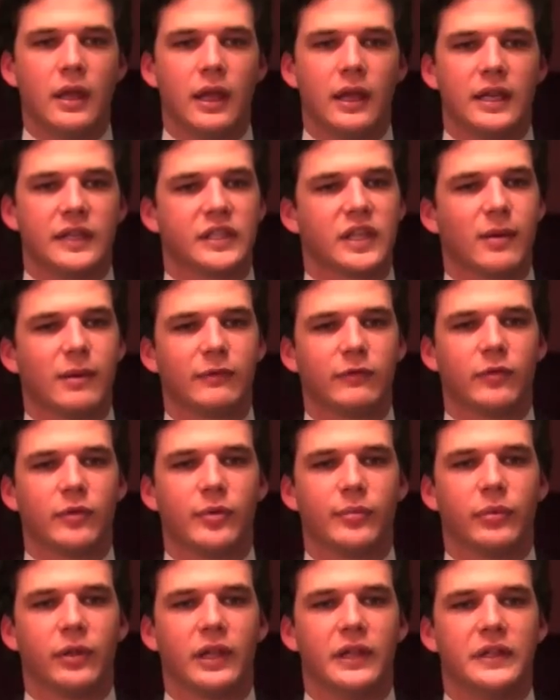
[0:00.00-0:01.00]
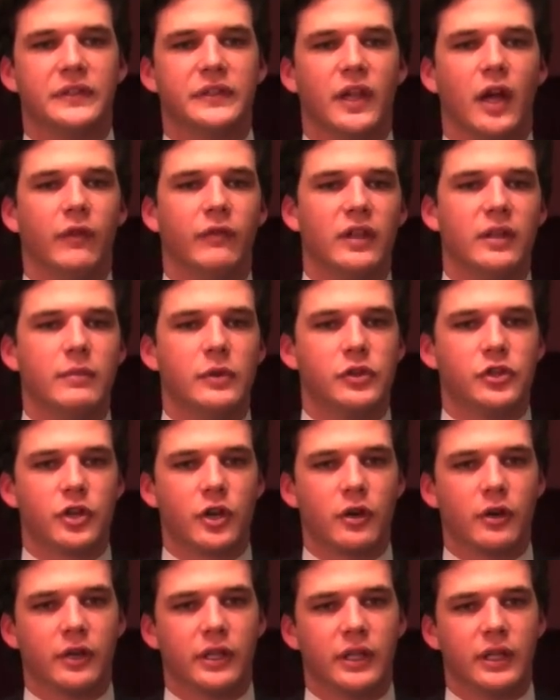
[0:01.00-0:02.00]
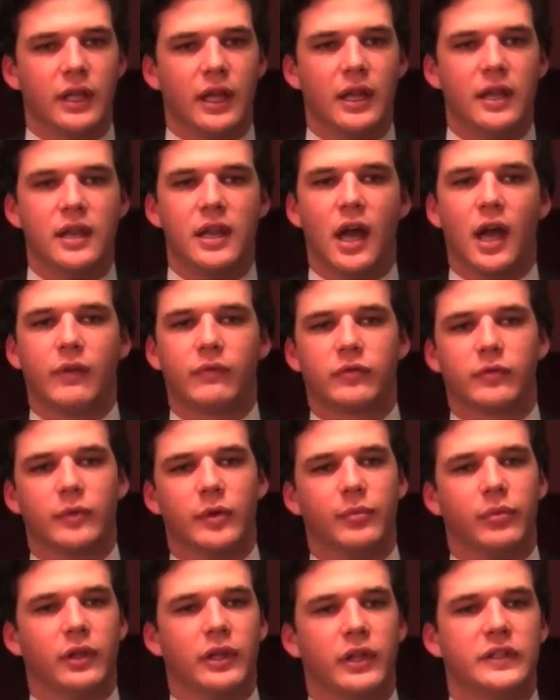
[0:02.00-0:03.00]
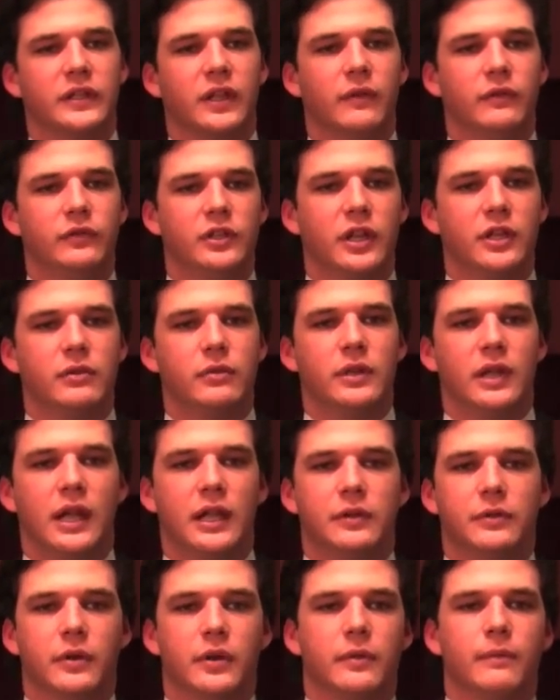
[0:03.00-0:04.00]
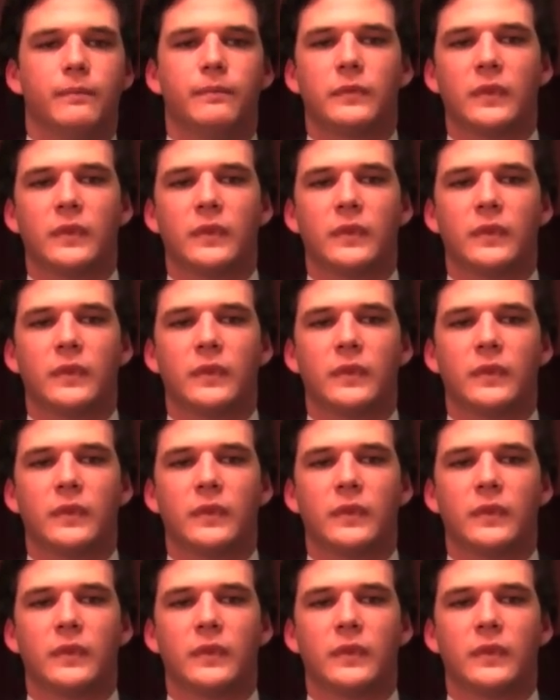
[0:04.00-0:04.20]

and as coming from a place of immaturity and not from a place of genuine hatred.